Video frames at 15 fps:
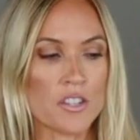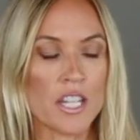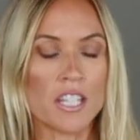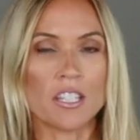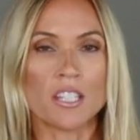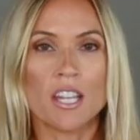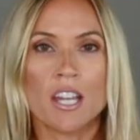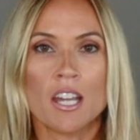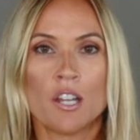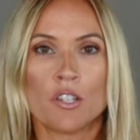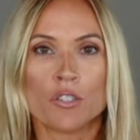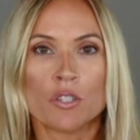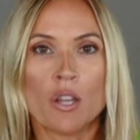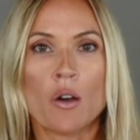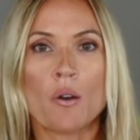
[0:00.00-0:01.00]
then
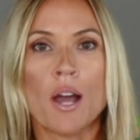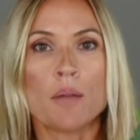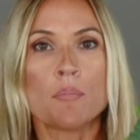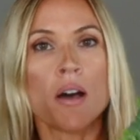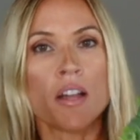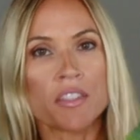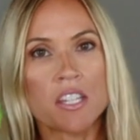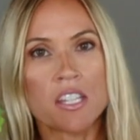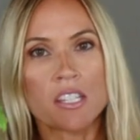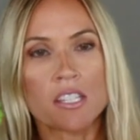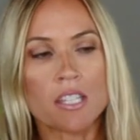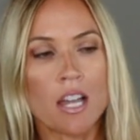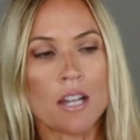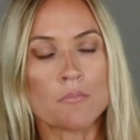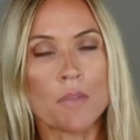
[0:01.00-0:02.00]
you know I put
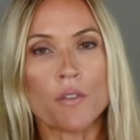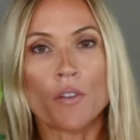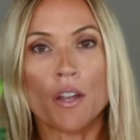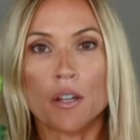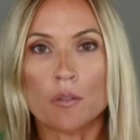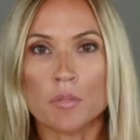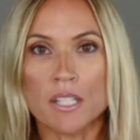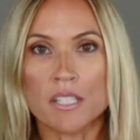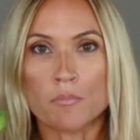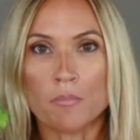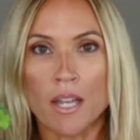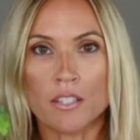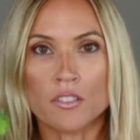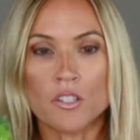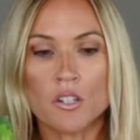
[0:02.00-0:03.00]
these on my fireplace
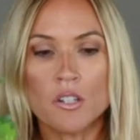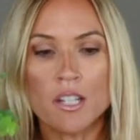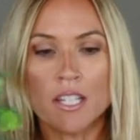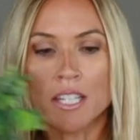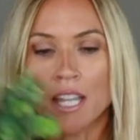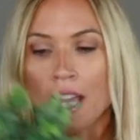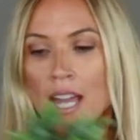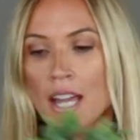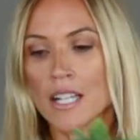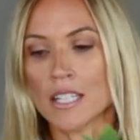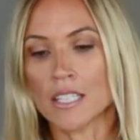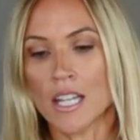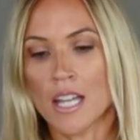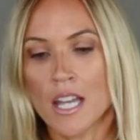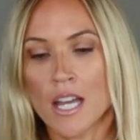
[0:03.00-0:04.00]
mantle and I
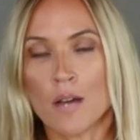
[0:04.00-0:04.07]
had